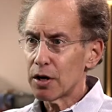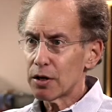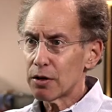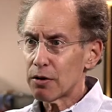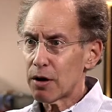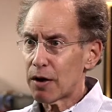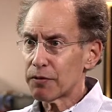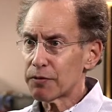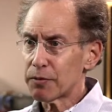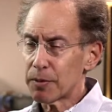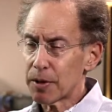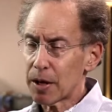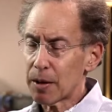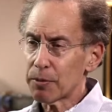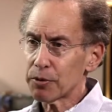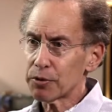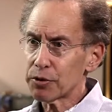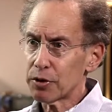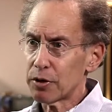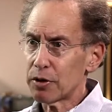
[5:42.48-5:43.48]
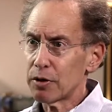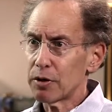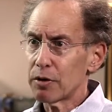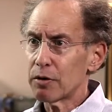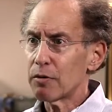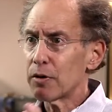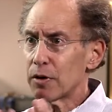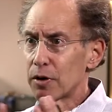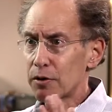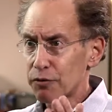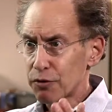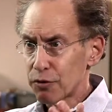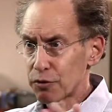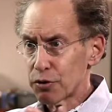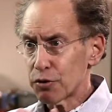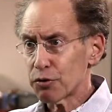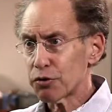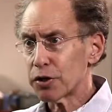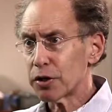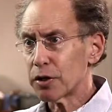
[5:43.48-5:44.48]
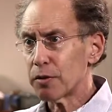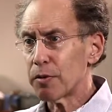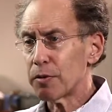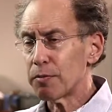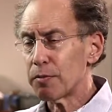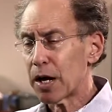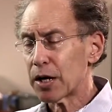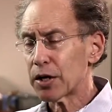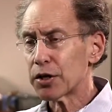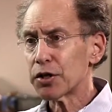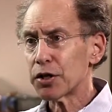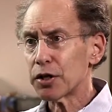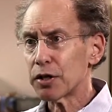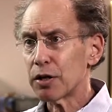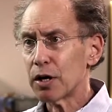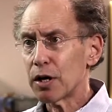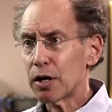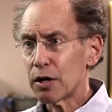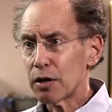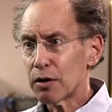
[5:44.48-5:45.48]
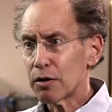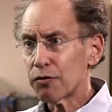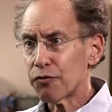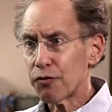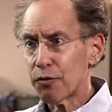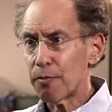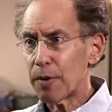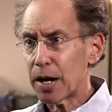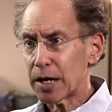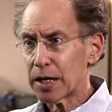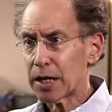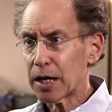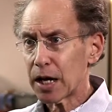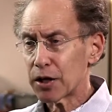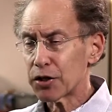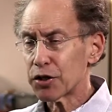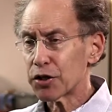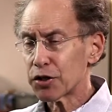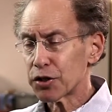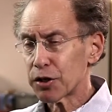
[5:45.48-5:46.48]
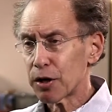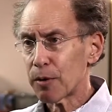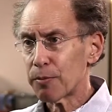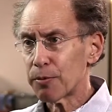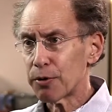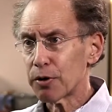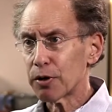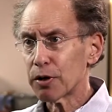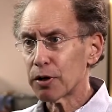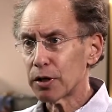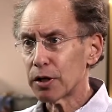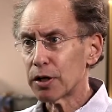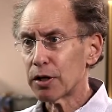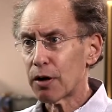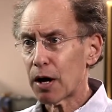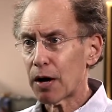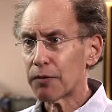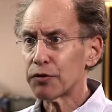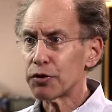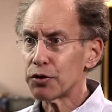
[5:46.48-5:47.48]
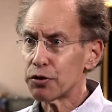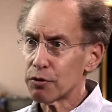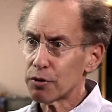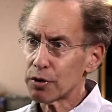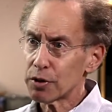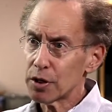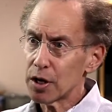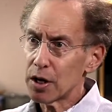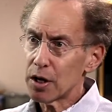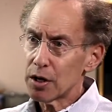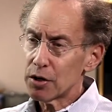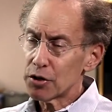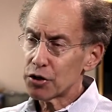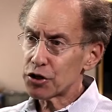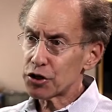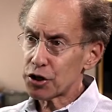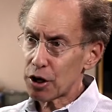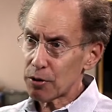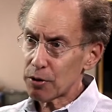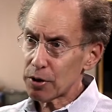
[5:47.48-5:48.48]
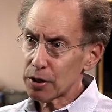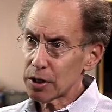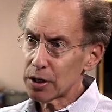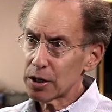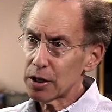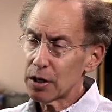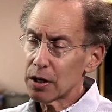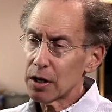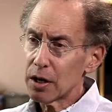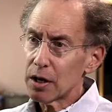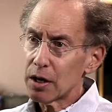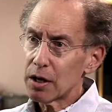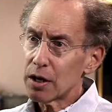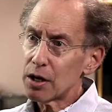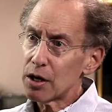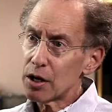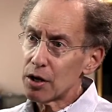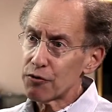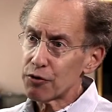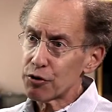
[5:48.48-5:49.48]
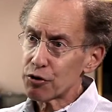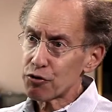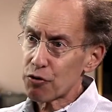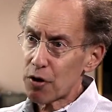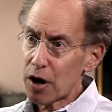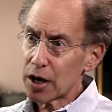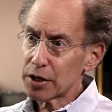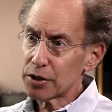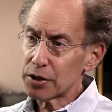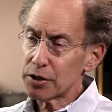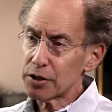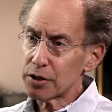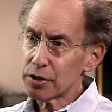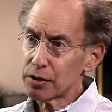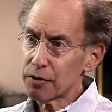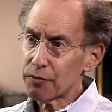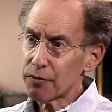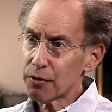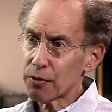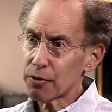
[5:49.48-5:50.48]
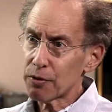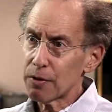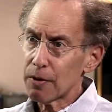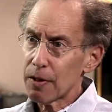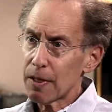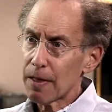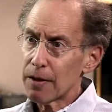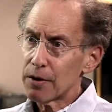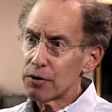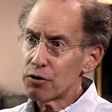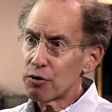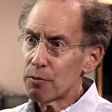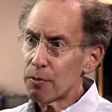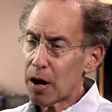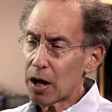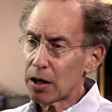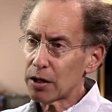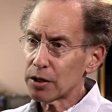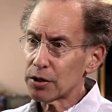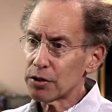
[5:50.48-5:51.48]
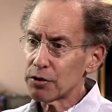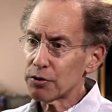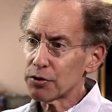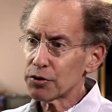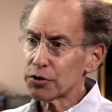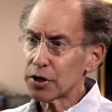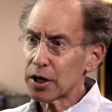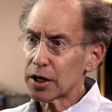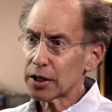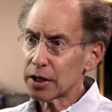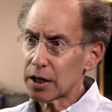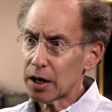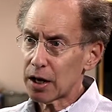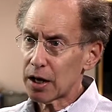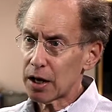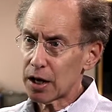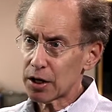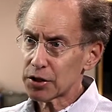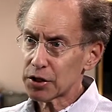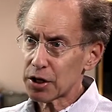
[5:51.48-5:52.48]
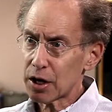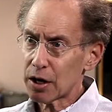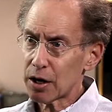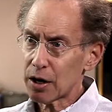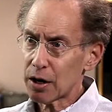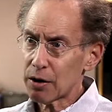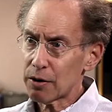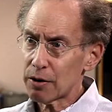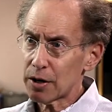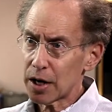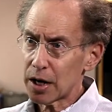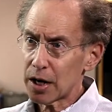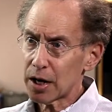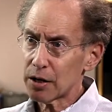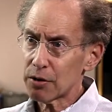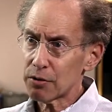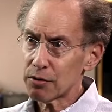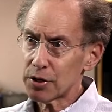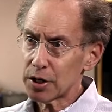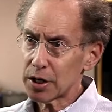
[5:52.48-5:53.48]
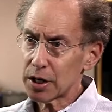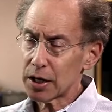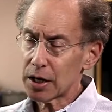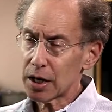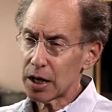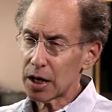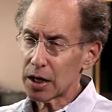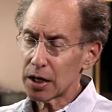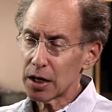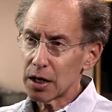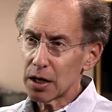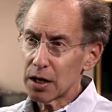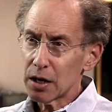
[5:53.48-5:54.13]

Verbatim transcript: You have to be able to, if you're using them in medicine, for many cases therapeutically, you have to do it sterilely if you're trying to deliver new molecules like uh, siRNA or DNA,